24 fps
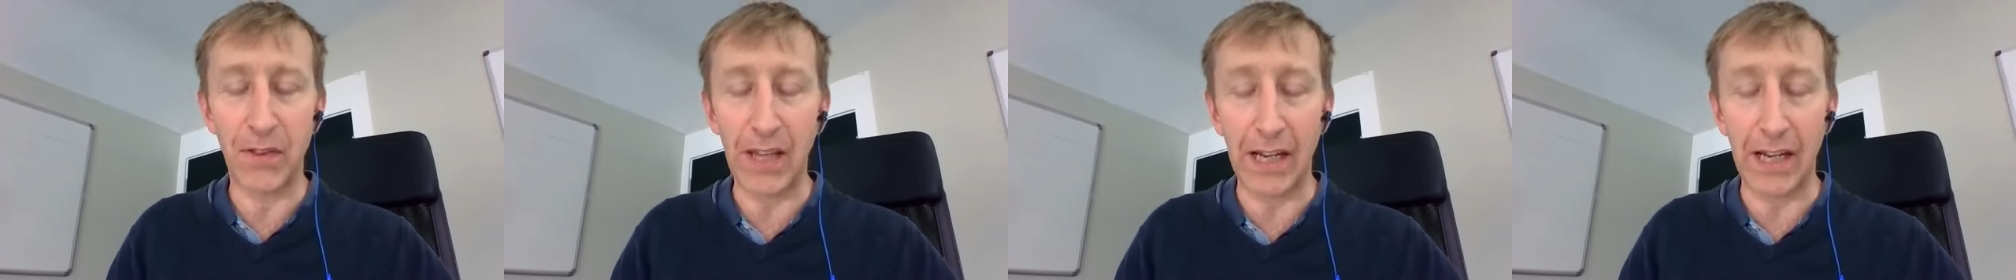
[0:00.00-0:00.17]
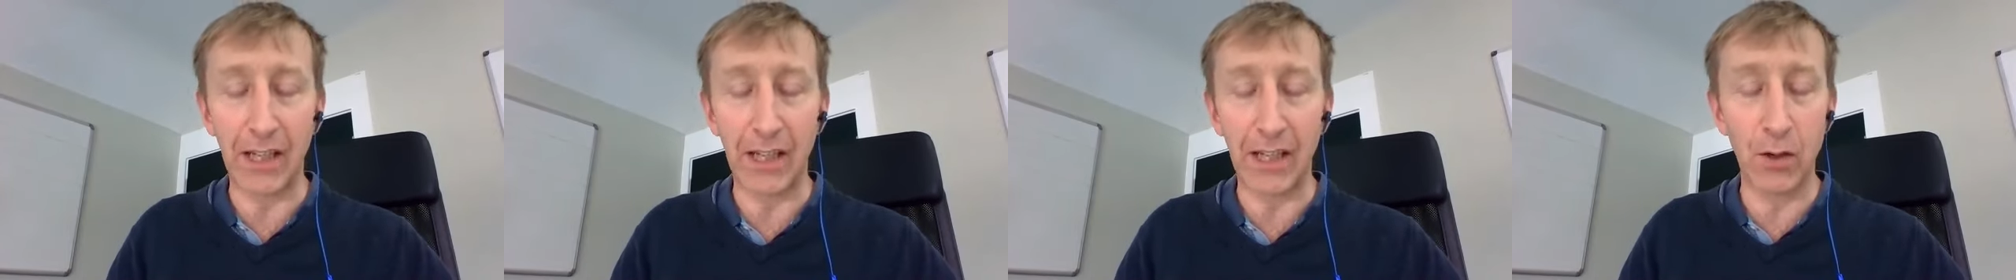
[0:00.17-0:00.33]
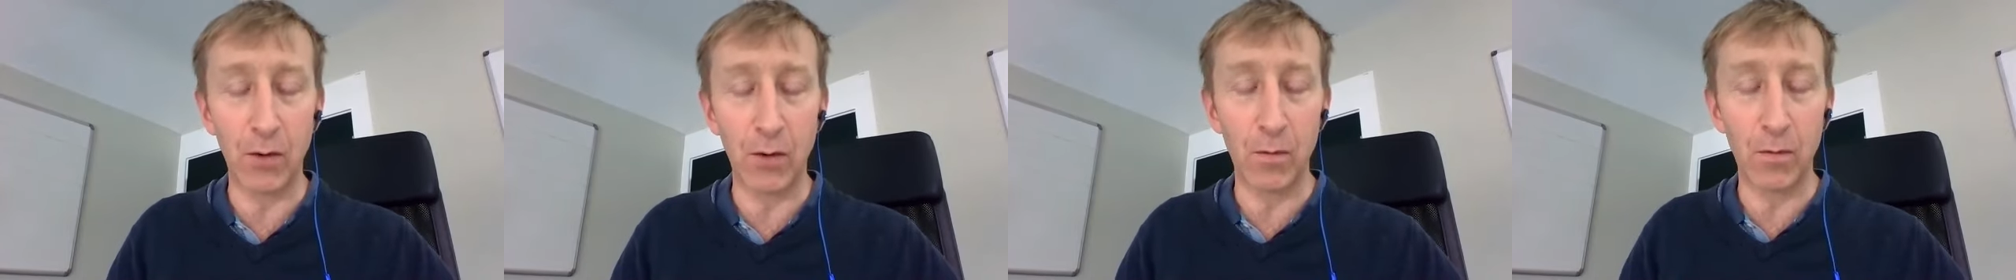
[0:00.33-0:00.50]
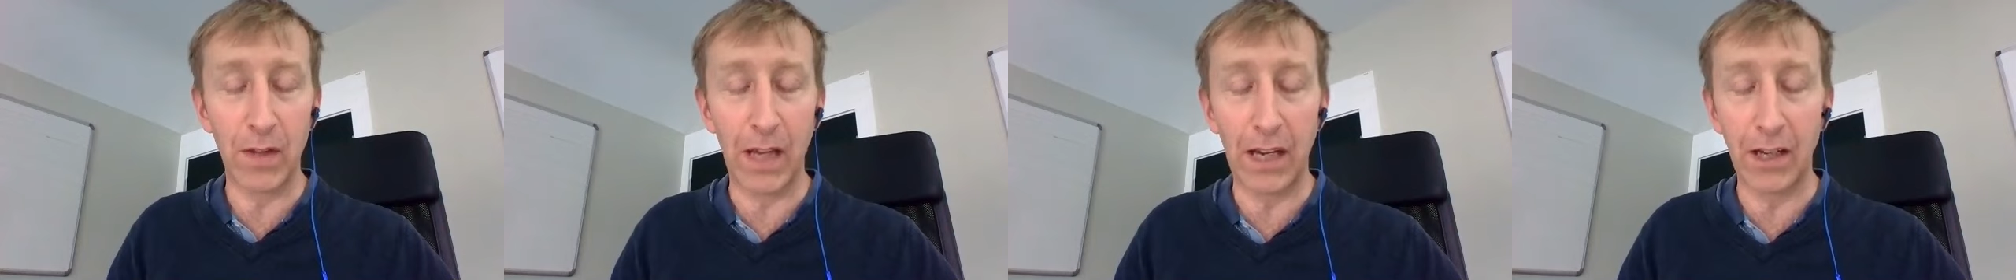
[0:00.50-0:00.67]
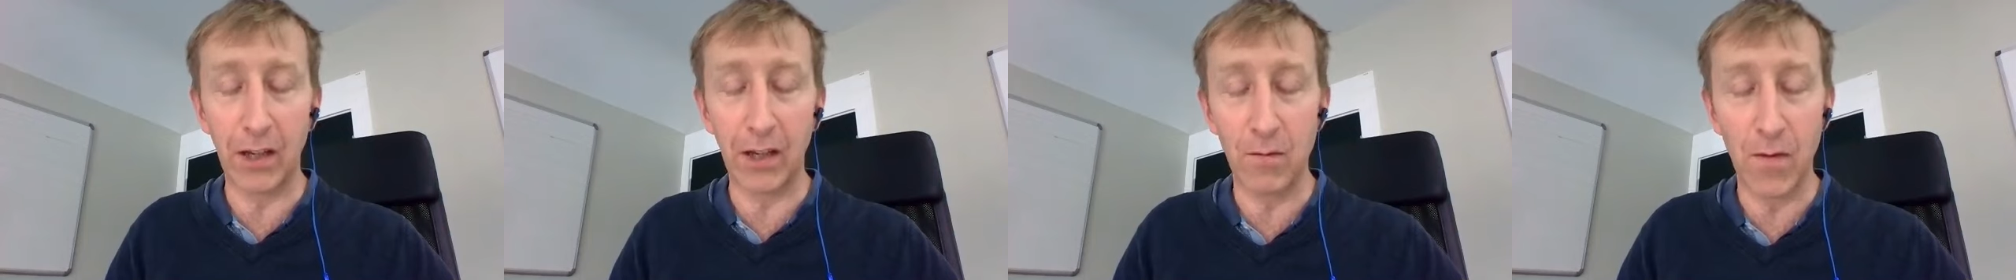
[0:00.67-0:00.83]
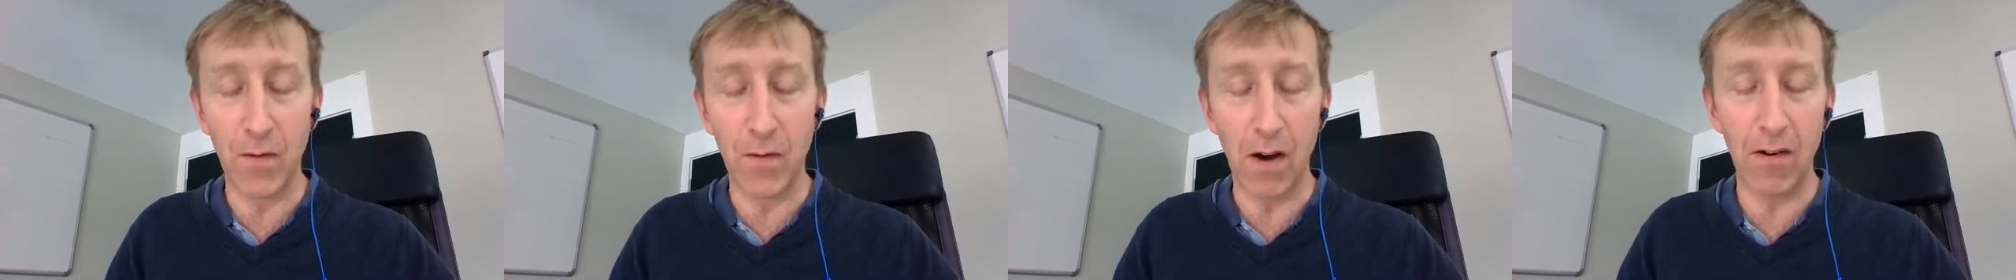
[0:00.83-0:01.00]
Thank you. Thank
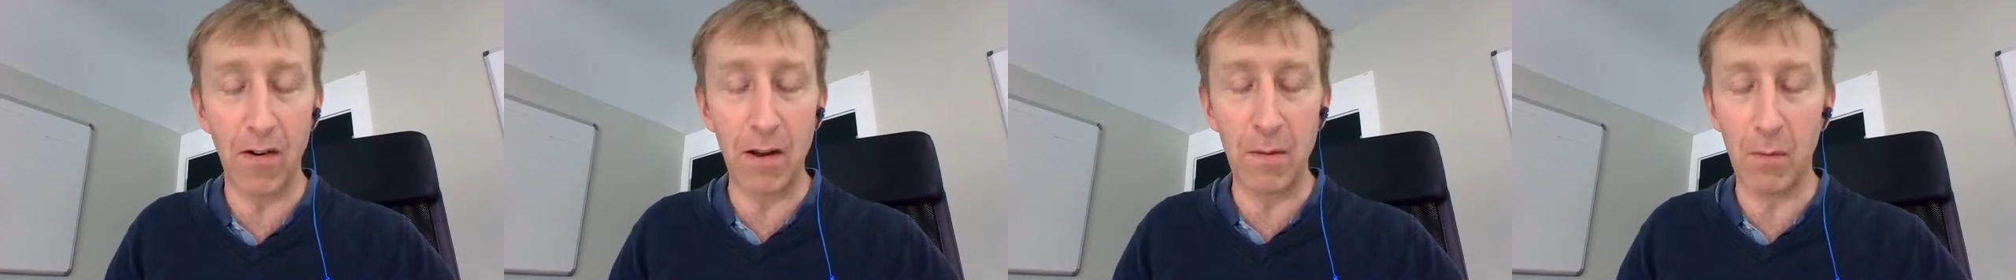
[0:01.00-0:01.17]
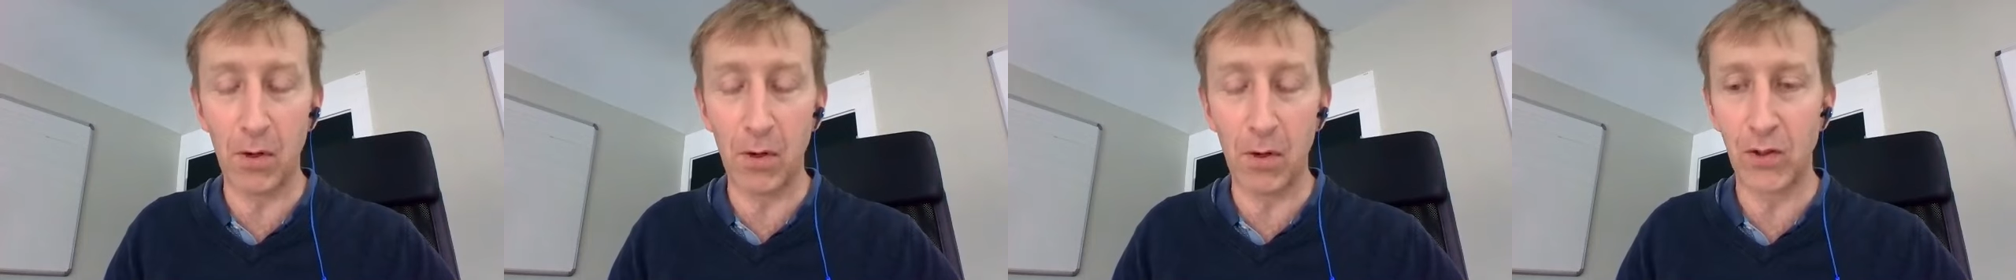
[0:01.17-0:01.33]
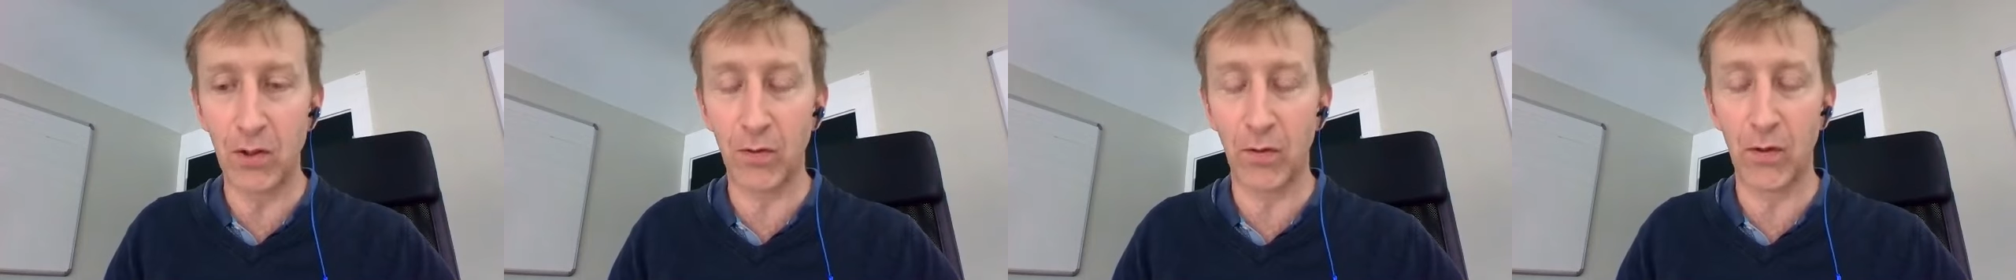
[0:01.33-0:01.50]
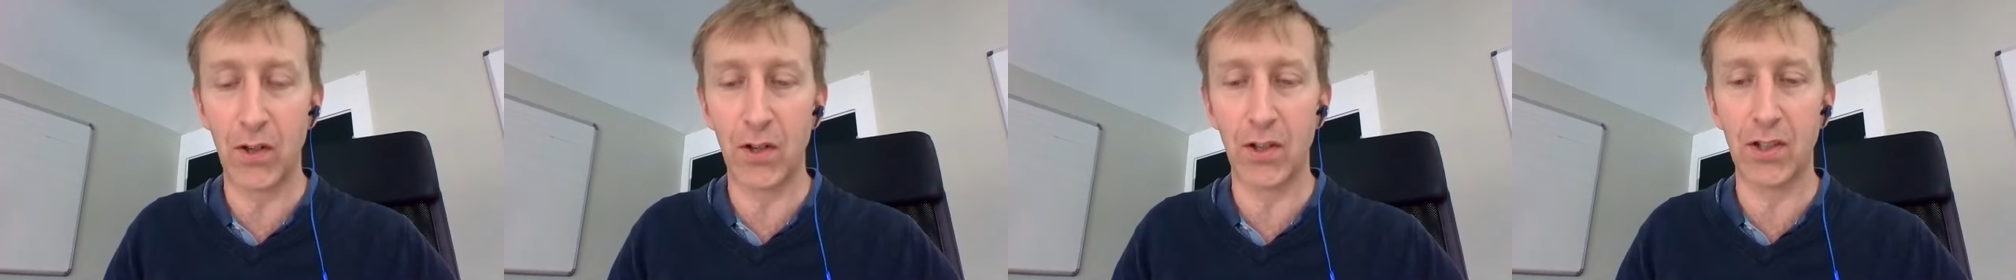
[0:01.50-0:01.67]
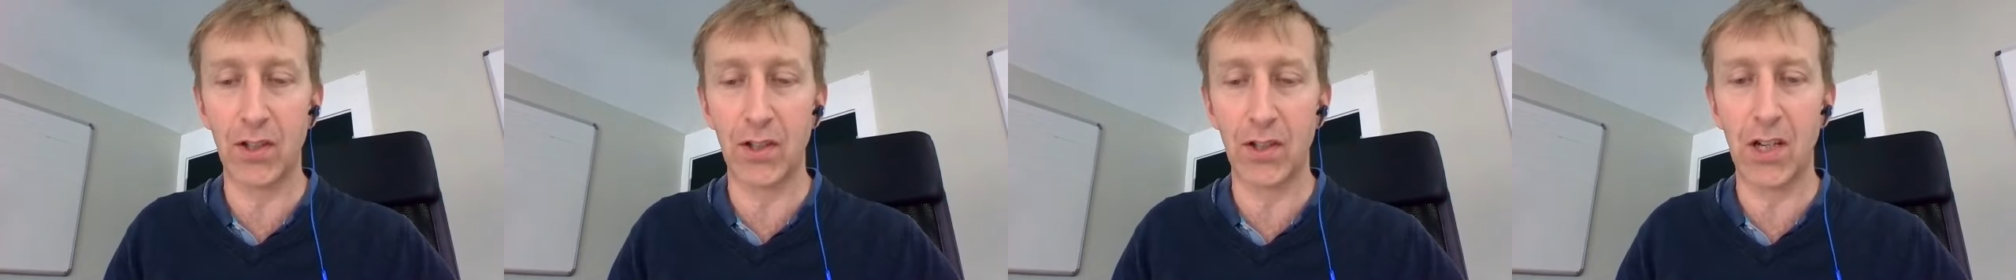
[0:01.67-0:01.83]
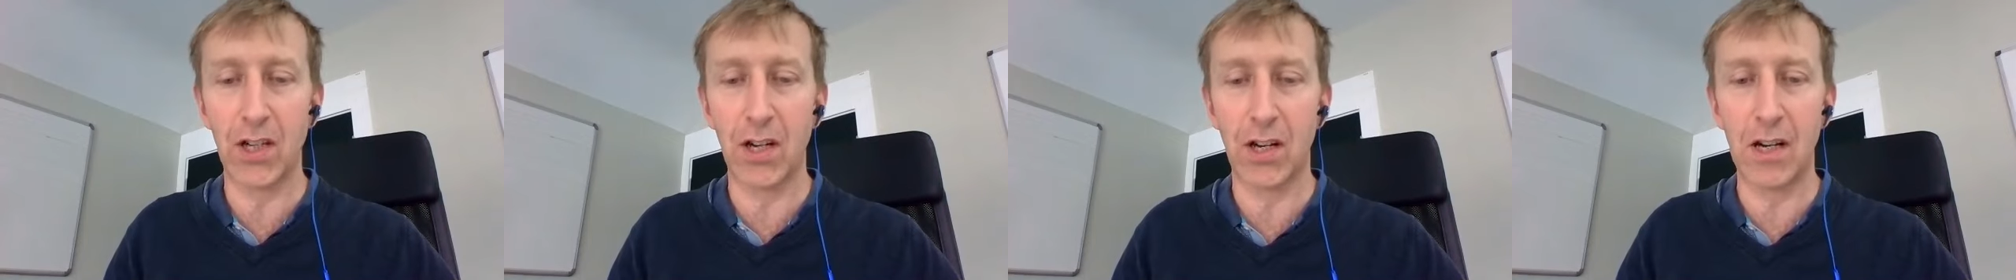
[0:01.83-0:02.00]
you very much for your
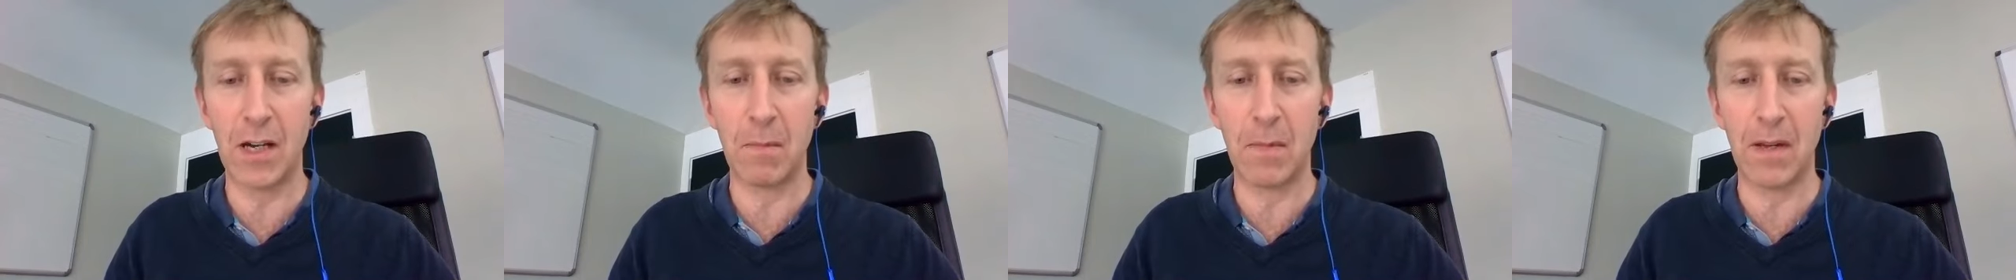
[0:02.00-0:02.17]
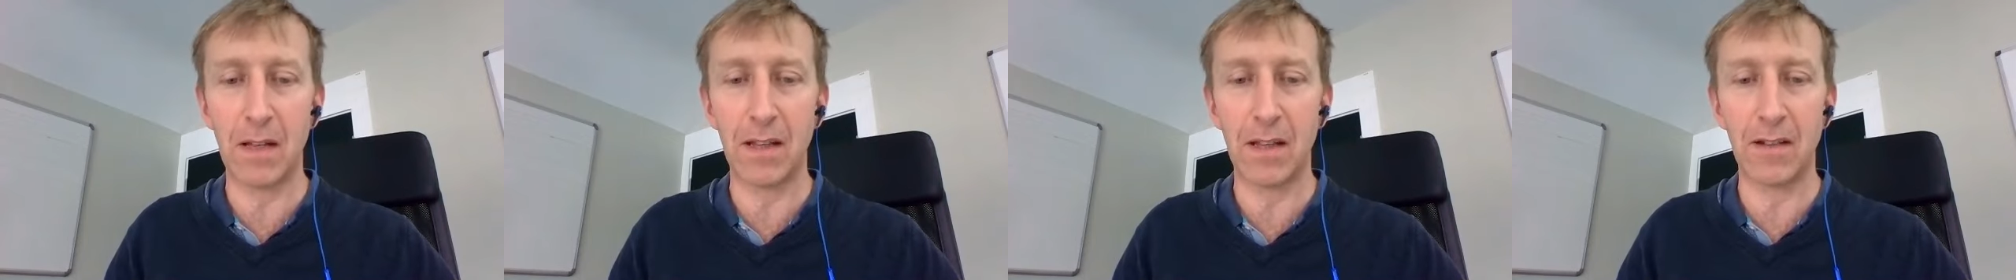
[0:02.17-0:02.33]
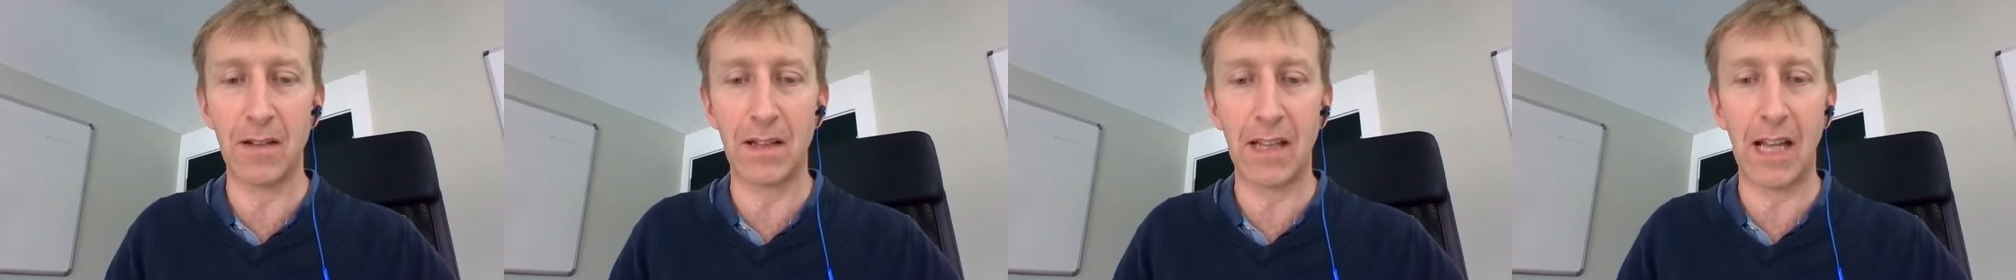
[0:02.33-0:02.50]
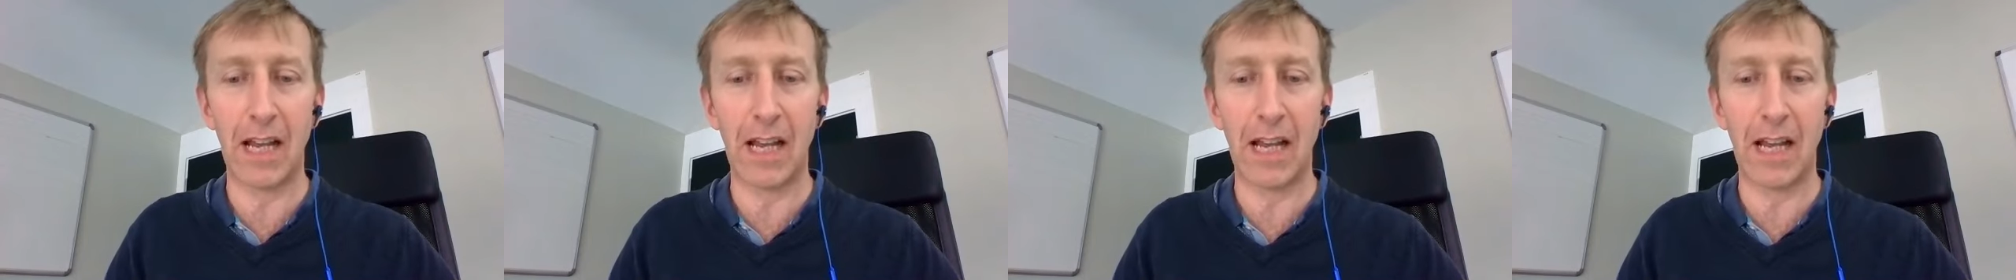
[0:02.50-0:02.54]
time and